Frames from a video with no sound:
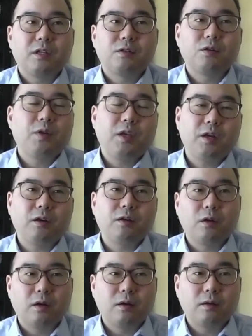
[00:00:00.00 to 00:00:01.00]
So here
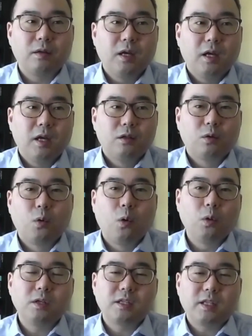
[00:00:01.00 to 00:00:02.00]
the
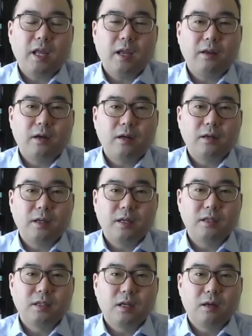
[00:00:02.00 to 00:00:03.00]
gold standard
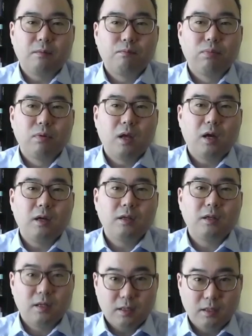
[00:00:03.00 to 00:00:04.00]
is the blood,
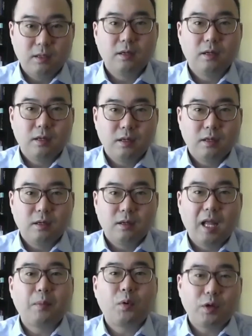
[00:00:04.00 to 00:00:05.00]

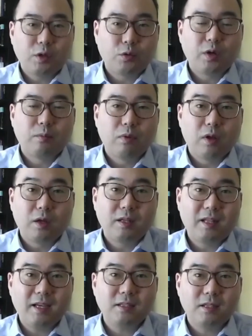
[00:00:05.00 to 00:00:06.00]
laboratory blood
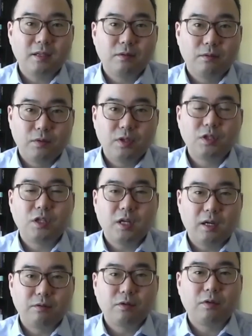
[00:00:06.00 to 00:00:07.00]
test, which
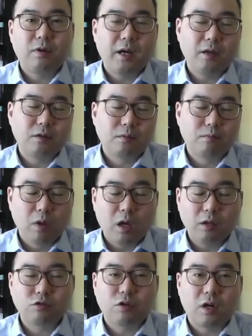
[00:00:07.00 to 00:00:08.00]
requires
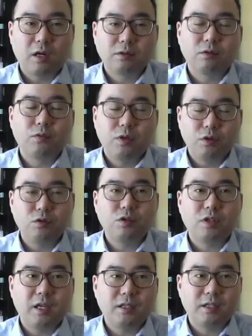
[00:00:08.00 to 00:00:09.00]
blood draw. So we use
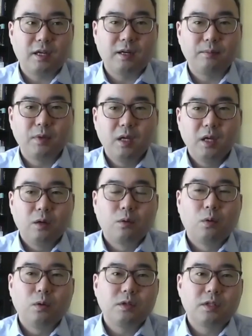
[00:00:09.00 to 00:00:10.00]
that as a
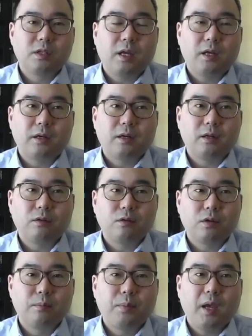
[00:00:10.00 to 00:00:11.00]
gold standard to
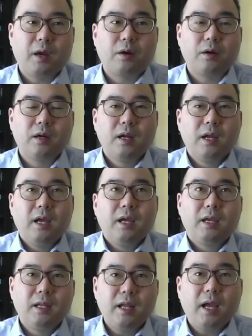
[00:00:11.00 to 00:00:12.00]
compare.
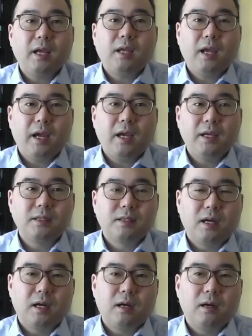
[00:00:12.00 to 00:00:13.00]
In that case,
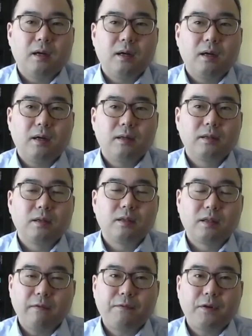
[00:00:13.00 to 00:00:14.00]
the
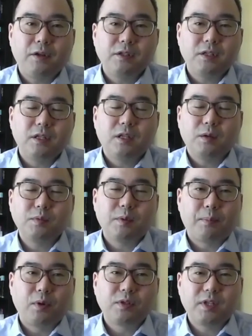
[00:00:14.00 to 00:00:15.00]
difference in terms
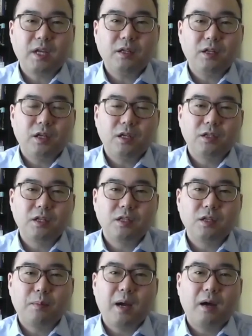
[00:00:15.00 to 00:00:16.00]
of percentage is
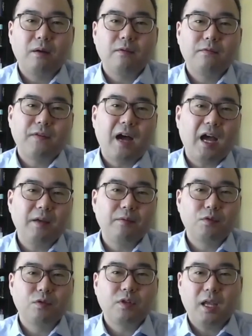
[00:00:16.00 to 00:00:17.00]
about 5
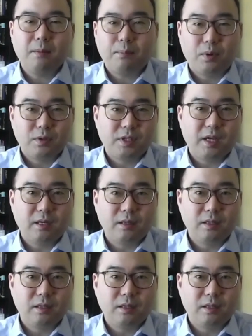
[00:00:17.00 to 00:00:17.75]
to 10%.